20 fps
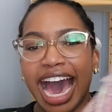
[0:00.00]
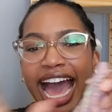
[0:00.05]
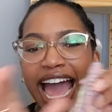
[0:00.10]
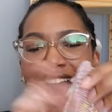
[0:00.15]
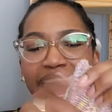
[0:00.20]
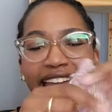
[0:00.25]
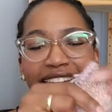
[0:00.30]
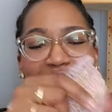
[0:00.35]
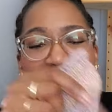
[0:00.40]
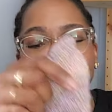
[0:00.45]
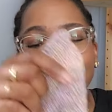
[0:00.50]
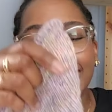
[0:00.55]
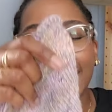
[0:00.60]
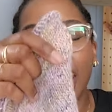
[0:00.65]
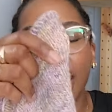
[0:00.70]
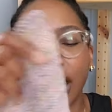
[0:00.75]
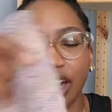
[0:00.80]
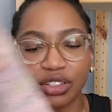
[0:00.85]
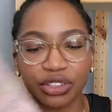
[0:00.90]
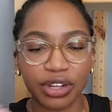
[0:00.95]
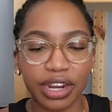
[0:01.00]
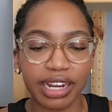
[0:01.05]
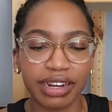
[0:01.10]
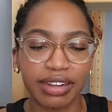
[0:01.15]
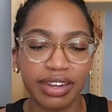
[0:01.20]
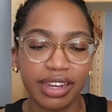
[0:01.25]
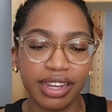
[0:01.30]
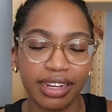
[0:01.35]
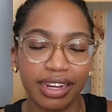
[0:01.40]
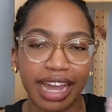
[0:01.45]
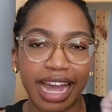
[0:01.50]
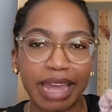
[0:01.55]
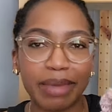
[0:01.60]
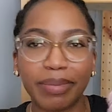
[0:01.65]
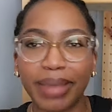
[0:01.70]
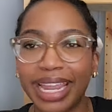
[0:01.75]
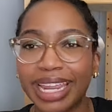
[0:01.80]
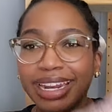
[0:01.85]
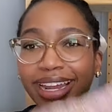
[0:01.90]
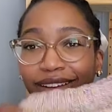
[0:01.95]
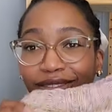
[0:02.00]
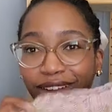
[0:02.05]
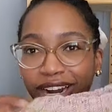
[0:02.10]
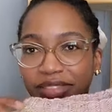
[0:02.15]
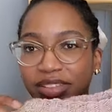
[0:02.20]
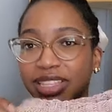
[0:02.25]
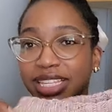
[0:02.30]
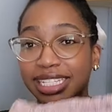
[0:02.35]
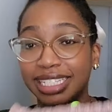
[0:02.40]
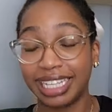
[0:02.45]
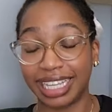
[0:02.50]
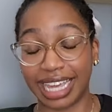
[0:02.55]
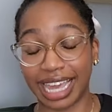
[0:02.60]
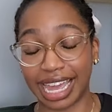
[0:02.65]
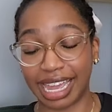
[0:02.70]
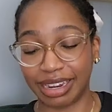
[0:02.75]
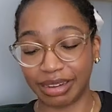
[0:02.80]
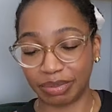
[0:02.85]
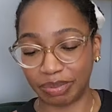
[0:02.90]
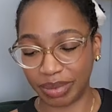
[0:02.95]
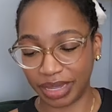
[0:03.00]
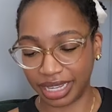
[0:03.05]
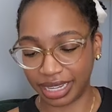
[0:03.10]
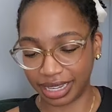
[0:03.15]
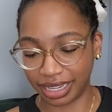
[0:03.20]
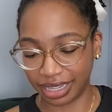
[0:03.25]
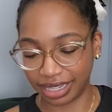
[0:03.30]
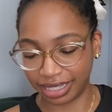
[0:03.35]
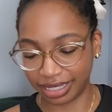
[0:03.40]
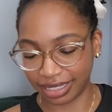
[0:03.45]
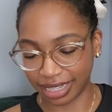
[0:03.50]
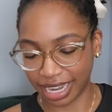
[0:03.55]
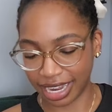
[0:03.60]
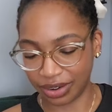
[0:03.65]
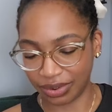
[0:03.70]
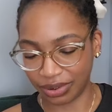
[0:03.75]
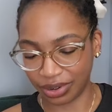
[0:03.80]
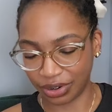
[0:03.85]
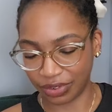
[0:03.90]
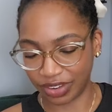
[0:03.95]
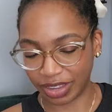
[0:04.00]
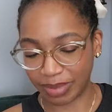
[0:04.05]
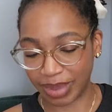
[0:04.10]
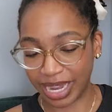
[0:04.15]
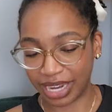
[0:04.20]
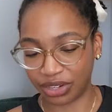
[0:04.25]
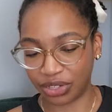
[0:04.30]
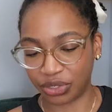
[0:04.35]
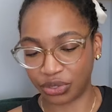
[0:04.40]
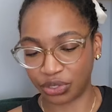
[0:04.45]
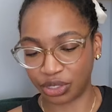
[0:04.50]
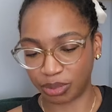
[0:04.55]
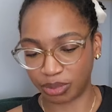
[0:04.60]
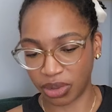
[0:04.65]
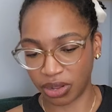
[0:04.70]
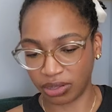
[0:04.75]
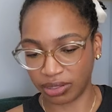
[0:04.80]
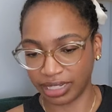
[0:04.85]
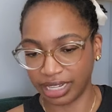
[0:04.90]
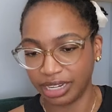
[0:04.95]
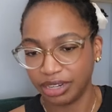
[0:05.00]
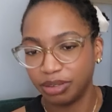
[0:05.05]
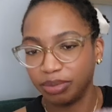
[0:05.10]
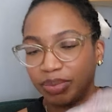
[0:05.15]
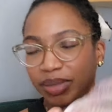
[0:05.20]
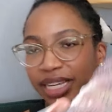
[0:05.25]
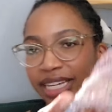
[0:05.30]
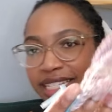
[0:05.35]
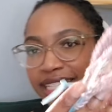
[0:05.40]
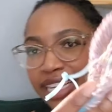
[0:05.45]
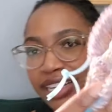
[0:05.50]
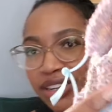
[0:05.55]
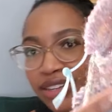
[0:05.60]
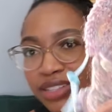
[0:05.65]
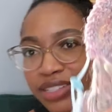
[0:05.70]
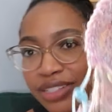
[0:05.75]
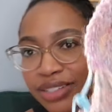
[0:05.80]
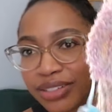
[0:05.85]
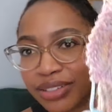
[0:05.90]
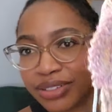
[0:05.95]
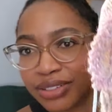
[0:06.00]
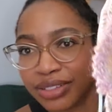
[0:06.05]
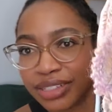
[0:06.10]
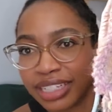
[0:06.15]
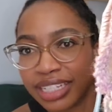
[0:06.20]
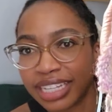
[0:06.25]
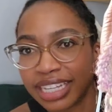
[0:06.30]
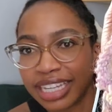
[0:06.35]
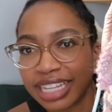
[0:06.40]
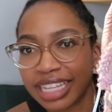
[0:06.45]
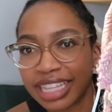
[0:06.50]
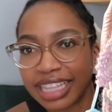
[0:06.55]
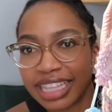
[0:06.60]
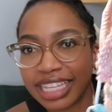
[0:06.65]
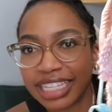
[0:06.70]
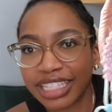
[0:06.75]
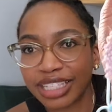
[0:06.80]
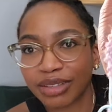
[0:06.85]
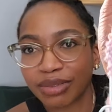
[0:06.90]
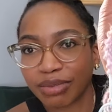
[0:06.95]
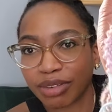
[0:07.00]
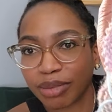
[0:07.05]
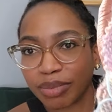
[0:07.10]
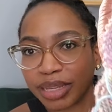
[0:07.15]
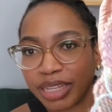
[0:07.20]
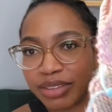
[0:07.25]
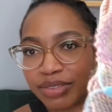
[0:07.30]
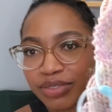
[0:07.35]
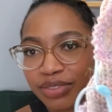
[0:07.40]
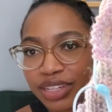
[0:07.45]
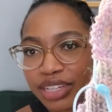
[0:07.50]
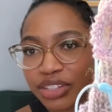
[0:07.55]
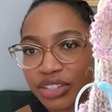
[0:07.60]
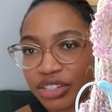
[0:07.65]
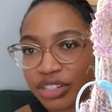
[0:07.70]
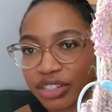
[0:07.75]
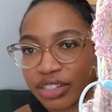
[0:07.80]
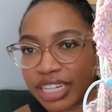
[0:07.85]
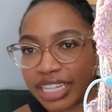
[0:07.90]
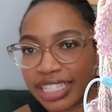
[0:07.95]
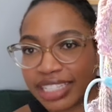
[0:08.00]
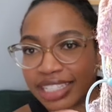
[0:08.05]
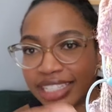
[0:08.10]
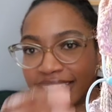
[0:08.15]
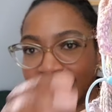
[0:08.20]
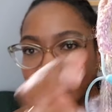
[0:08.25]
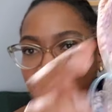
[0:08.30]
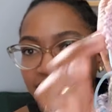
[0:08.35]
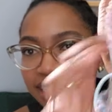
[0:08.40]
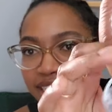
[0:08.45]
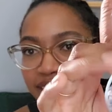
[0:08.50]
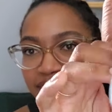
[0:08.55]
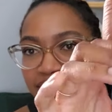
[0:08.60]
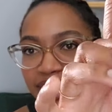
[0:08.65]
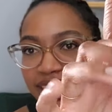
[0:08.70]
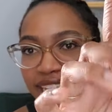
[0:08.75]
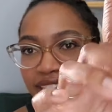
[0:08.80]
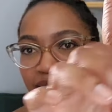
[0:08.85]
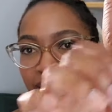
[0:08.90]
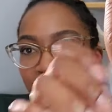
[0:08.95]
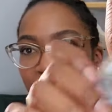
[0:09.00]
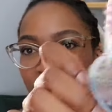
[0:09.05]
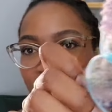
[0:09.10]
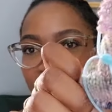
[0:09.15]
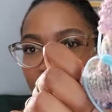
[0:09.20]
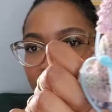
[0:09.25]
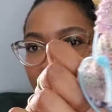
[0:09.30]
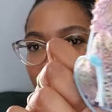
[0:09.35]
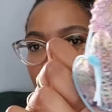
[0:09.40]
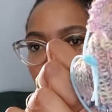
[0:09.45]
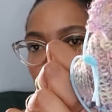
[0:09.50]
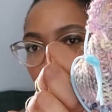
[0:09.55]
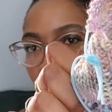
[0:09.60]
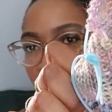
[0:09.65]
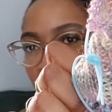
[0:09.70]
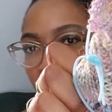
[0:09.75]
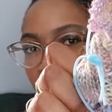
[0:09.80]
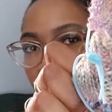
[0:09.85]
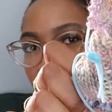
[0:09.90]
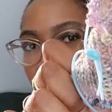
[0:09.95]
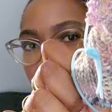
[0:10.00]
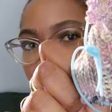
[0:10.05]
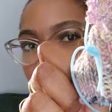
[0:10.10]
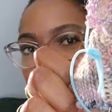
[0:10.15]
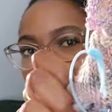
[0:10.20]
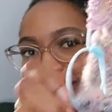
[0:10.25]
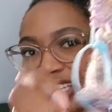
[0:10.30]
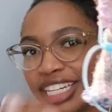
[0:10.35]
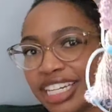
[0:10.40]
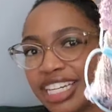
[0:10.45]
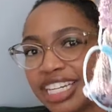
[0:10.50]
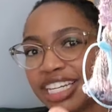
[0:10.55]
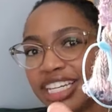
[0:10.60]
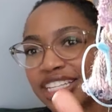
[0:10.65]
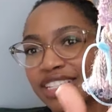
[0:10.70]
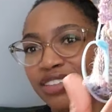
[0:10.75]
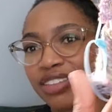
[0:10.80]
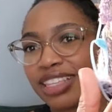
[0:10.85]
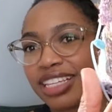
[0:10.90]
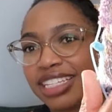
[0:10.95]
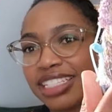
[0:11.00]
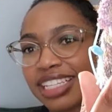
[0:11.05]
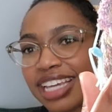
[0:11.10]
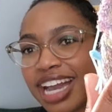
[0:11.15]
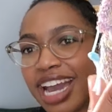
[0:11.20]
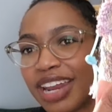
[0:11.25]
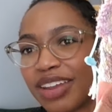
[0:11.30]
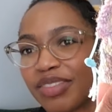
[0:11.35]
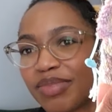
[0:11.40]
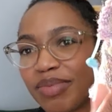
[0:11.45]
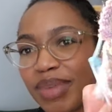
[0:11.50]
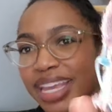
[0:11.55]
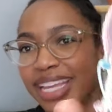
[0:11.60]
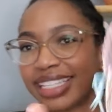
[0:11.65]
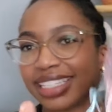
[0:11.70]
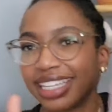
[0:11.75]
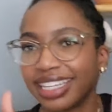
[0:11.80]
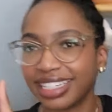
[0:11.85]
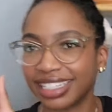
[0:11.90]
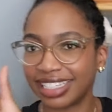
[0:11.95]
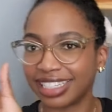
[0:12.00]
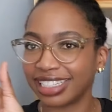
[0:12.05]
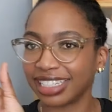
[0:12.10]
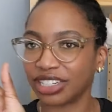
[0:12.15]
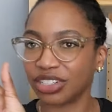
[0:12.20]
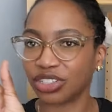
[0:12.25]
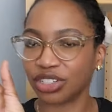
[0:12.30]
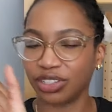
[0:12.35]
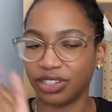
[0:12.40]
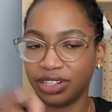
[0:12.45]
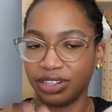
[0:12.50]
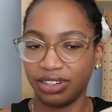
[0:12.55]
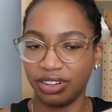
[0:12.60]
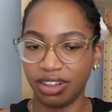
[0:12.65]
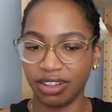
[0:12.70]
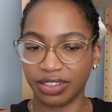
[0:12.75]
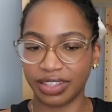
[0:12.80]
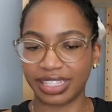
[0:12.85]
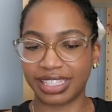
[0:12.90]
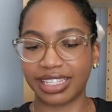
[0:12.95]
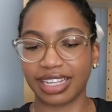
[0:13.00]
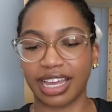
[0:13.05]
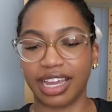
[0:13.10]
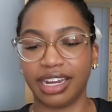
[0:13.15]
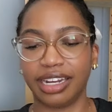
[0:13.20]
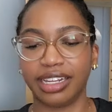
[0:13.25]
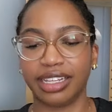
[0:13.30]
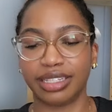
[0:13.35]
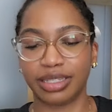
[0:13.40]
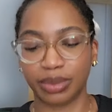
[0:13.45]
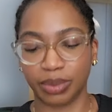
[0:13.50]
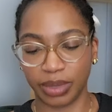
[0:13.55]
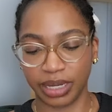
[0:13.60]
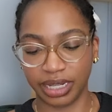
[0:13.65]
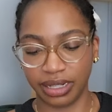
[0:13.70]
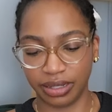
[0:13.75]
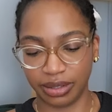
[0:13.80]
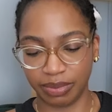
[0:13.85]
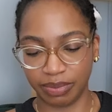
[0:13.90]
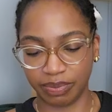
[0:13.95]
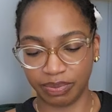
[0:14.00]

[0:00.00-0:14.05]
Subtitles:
And I'll try it on. I might unravel this again because I don't know if I made it too small now, because I also, this ribbing feature isn't in the pattern. So this kind of makes it cinch a little on the side as well.